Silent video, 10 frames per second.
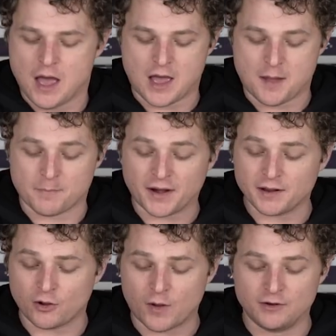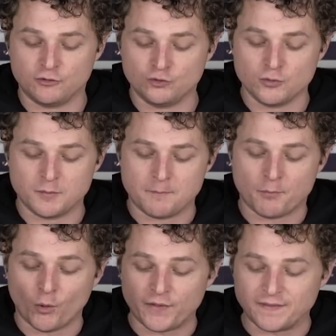but I'm gonna go ahead and do them
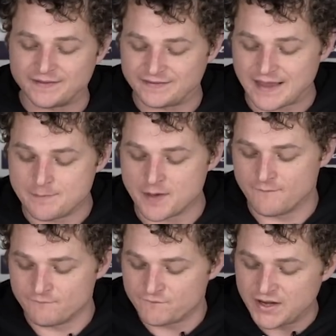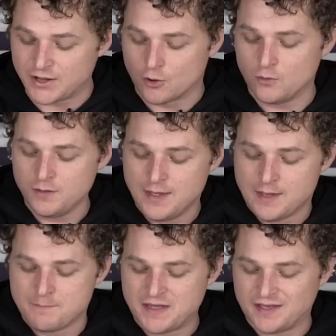both in the same video
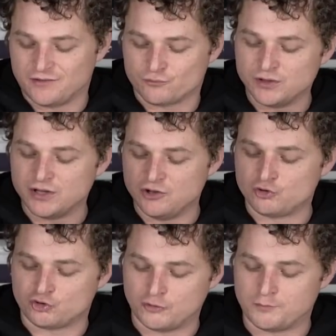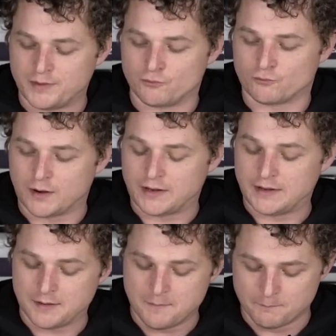because really you should be
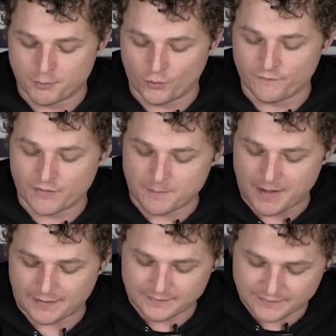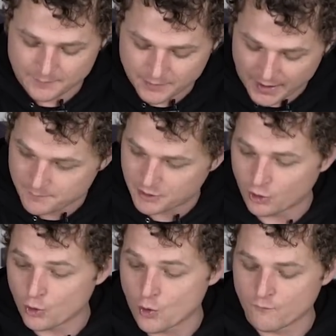running both of them at the same time, and
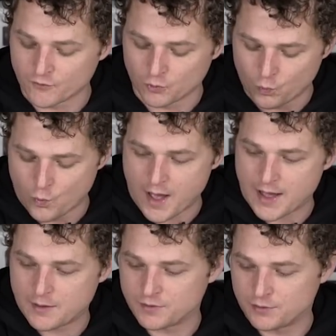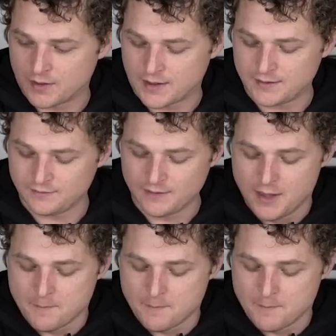I'll go over why with you guys.